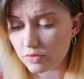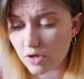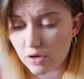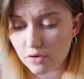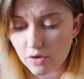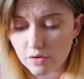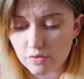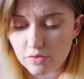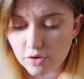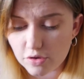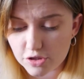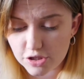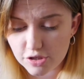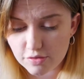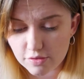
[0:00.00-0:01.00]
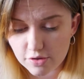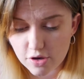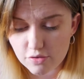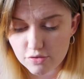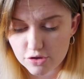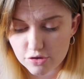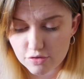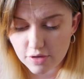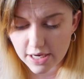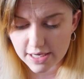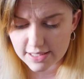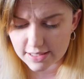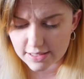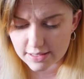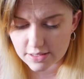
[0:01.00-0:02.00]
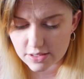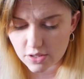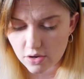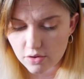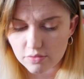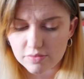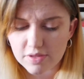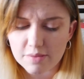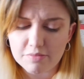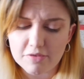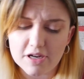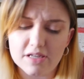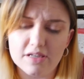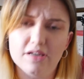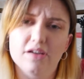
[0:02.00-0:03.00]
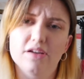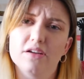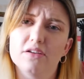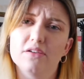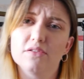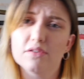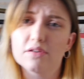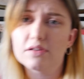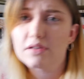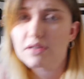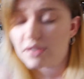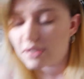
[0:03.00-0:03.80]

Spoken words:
not shoe, no shoelaces. No, they're brand new.